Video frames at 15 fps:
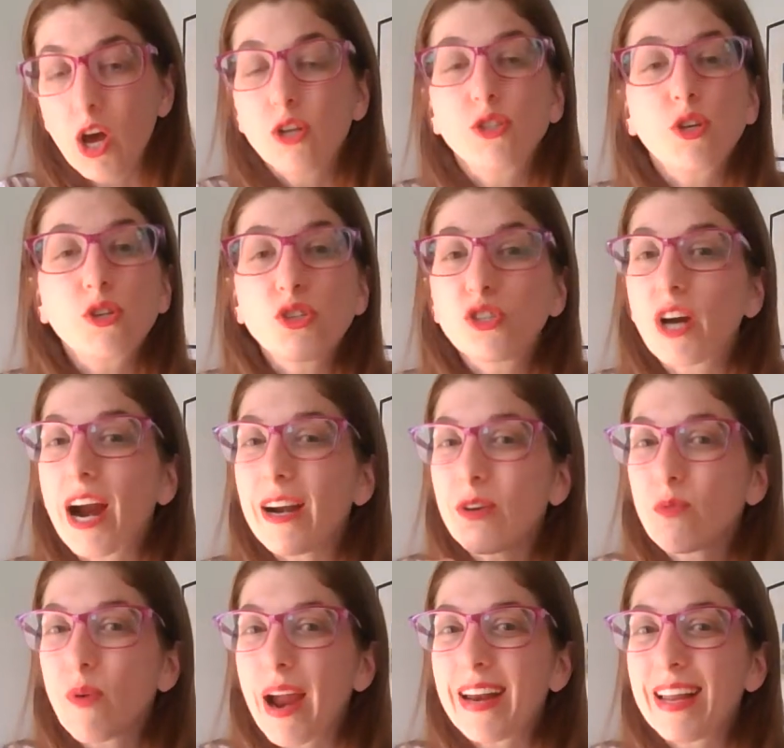So start
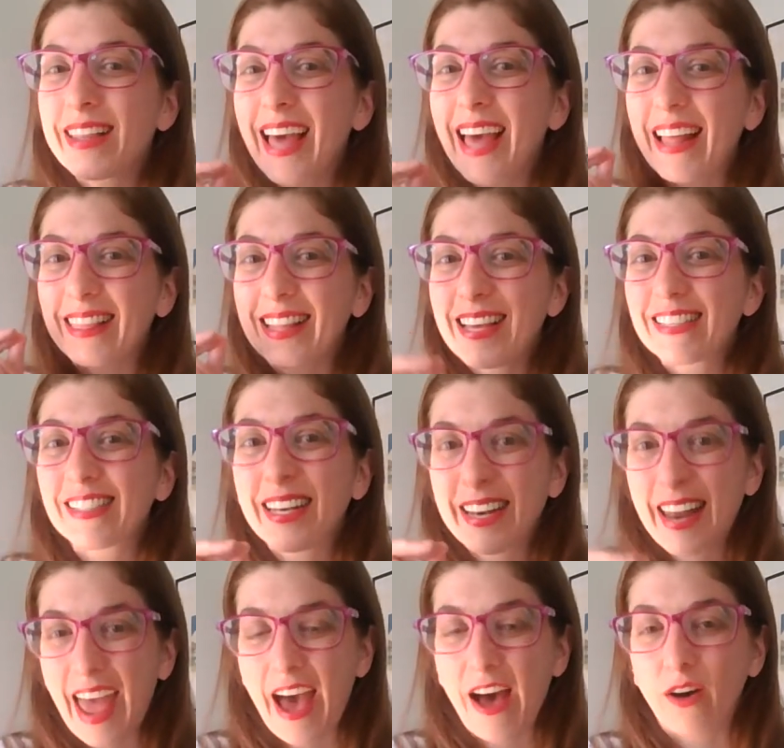writing that list
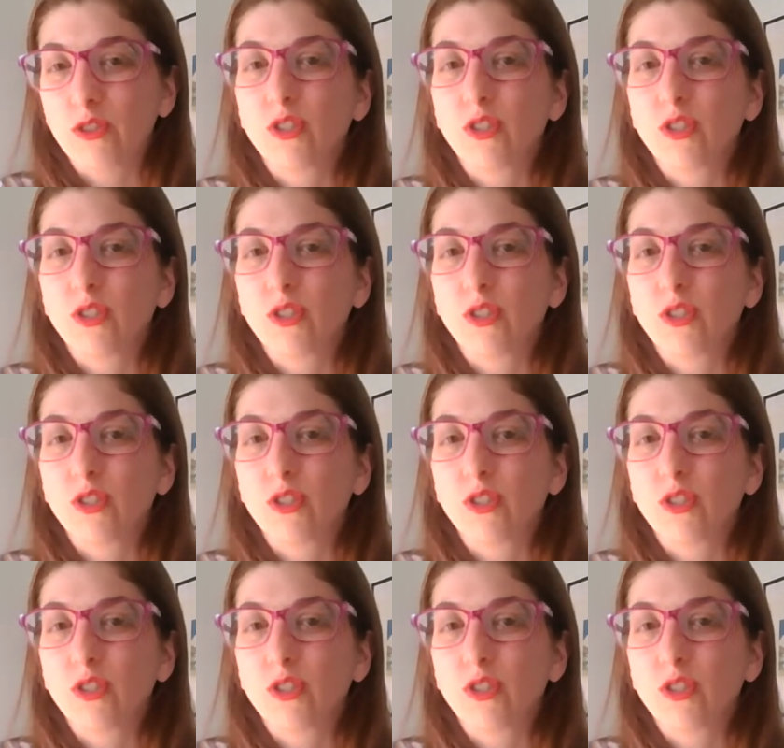now.